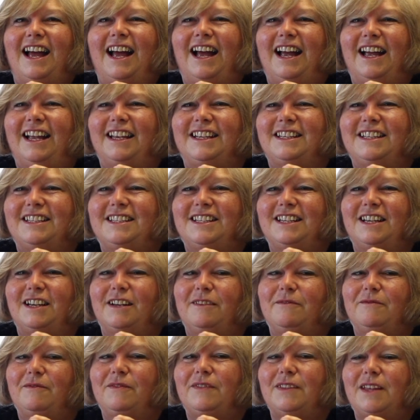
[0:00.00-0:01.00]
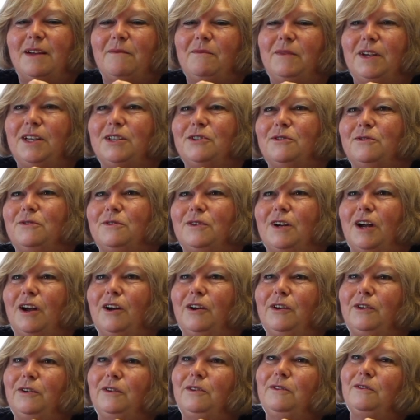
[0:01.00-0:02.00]
and then we'd all
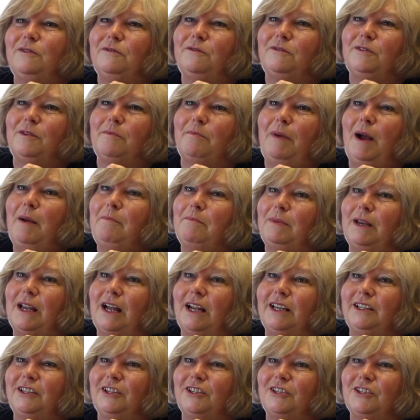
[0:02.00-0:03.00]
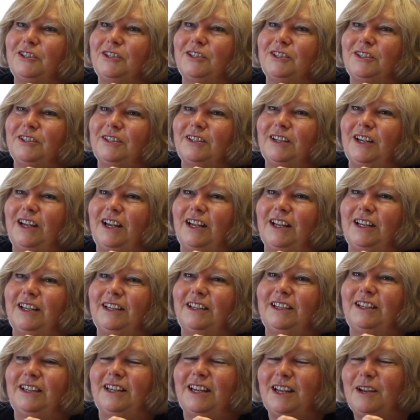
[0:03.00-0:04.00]
go for a pub lunch,
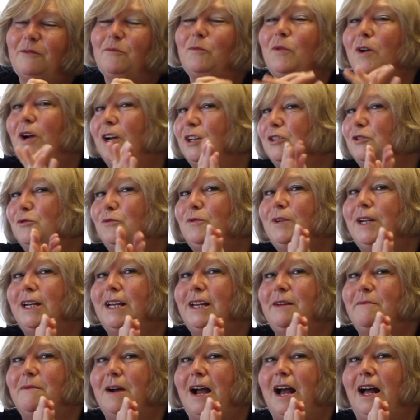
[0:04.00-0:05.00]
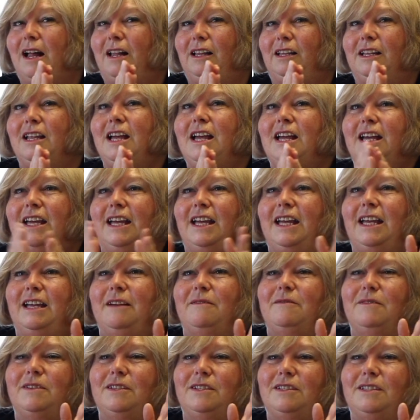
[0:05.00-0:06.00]
and it worked really well.
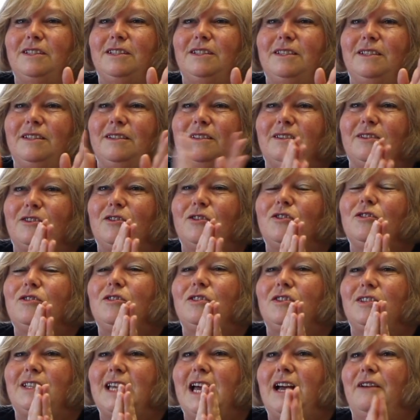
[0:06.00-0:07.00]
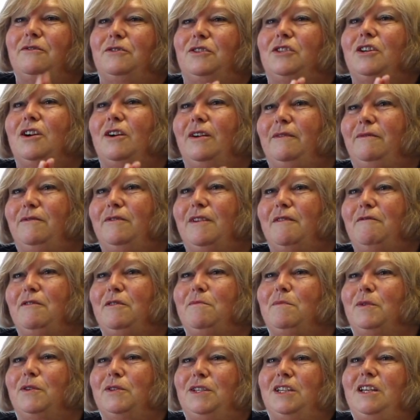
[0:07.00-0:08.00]
It was good downtime for
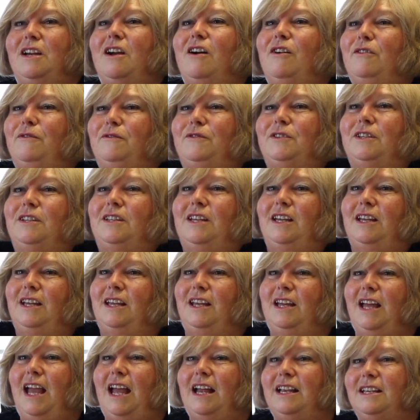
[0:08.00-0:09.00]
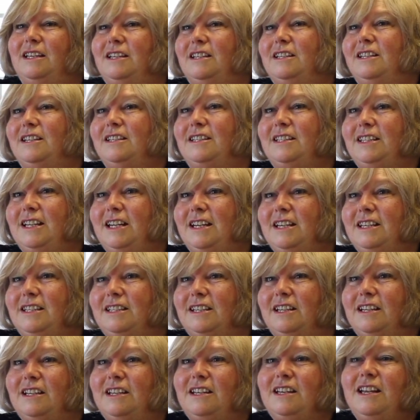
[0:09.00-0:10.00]
everybody after the end of the
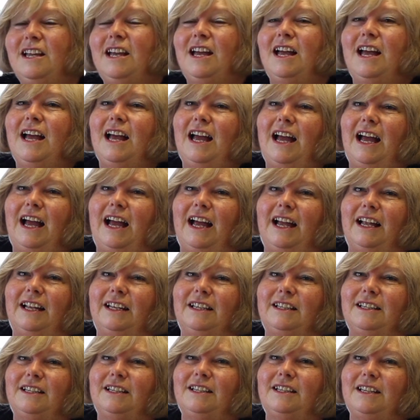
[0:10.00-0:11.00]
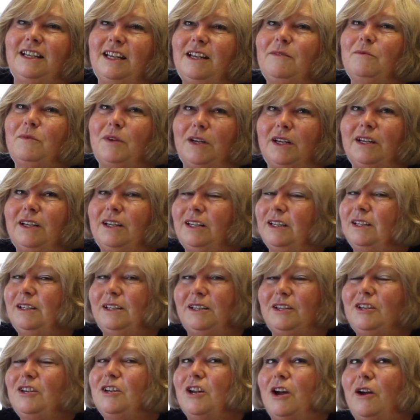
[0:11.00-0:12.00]
season, and it,
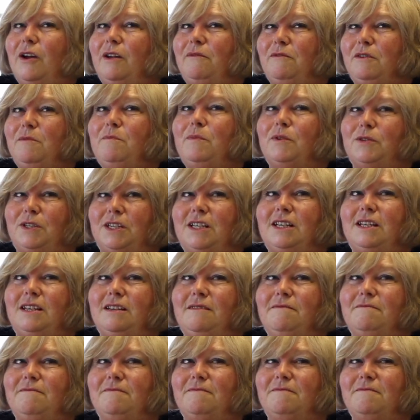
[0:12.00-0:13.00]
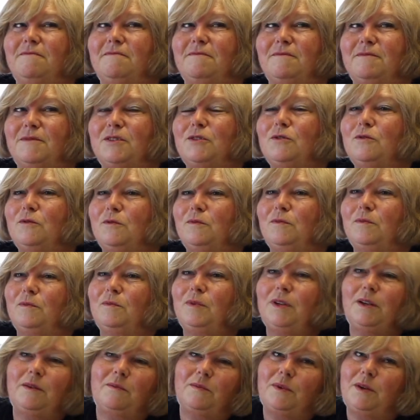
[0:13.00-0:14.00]
you know, everybody sort of,
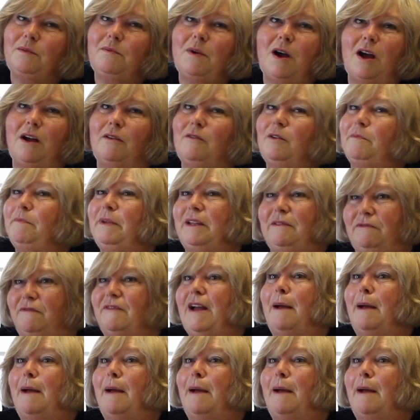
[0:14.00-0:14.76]
we were a big